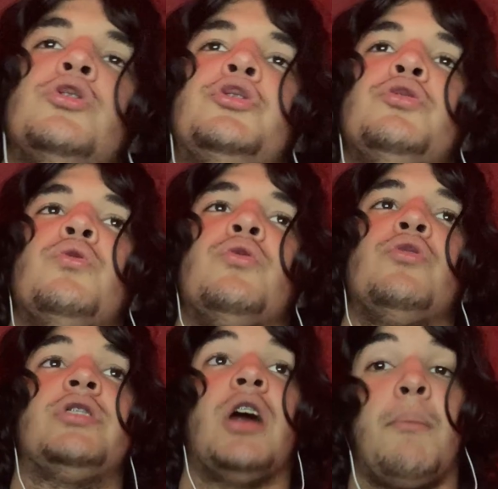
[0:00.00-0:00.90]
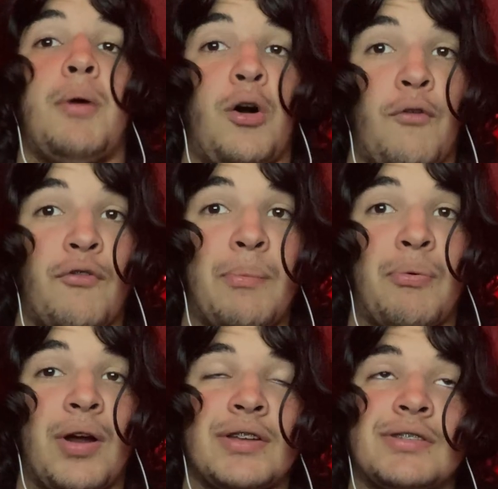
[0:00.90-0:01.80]
to dumbbell over
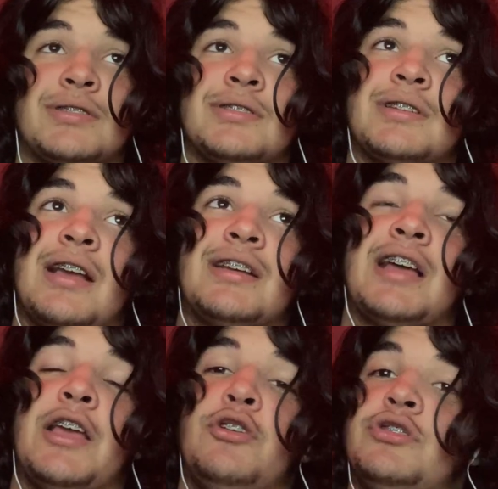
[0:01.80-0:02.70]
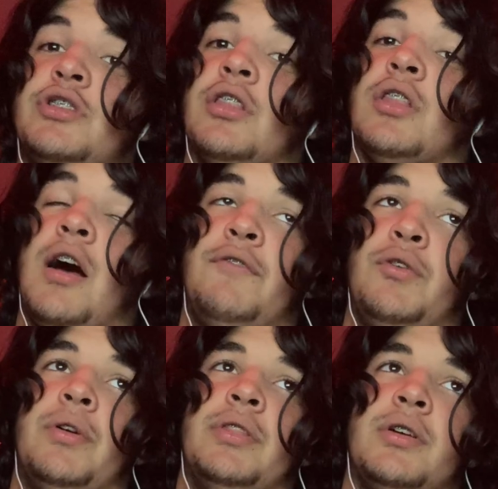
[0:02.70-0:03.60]
press because I used to love
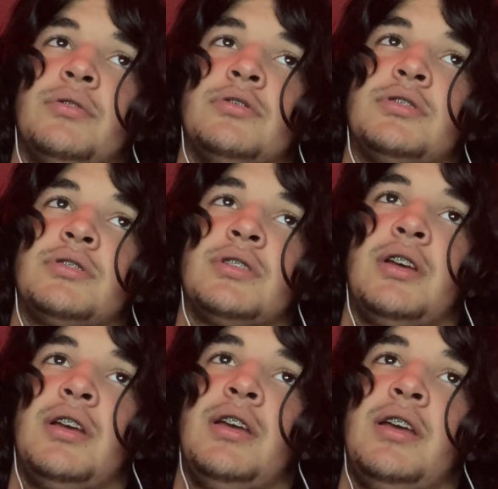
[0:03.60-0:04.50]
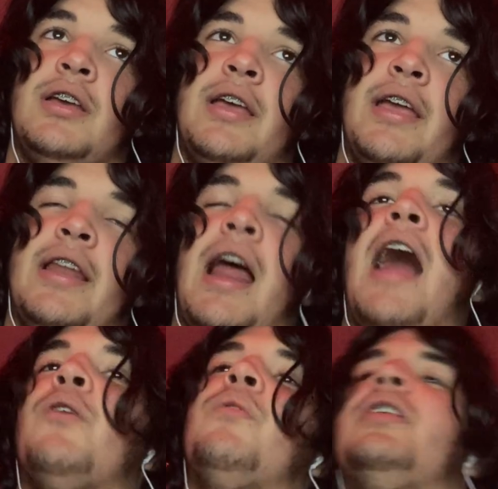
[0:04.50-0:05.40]
doing those, and I don't